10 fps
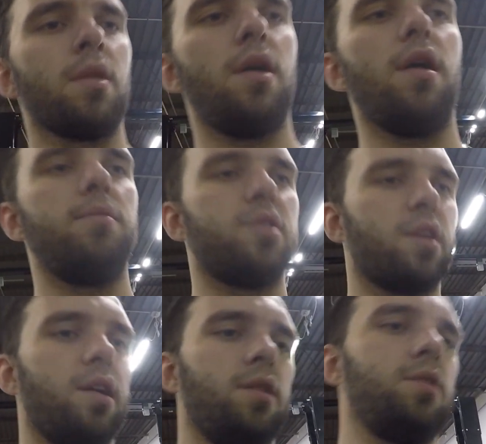I'm just
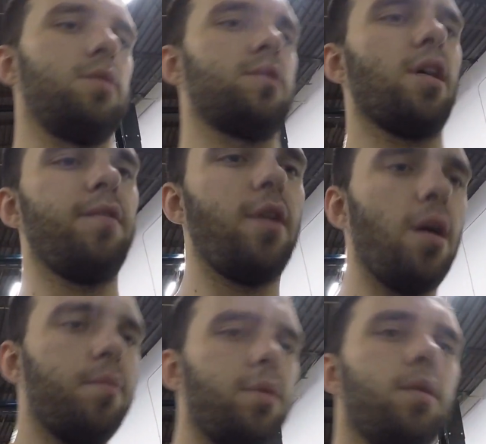going to scuff it
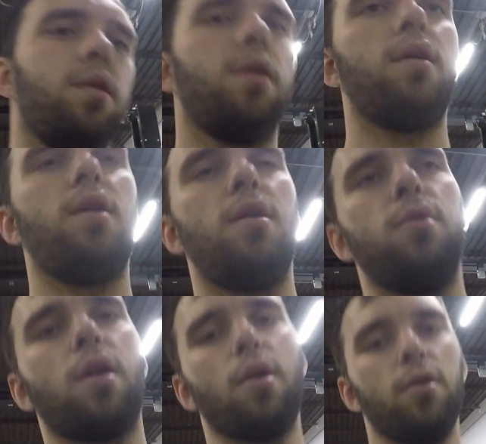up, hit it
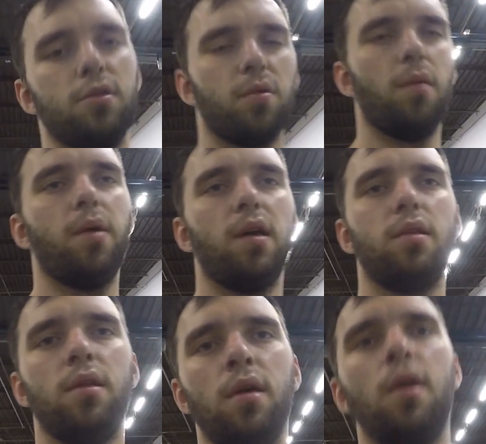with a coat of spray paint,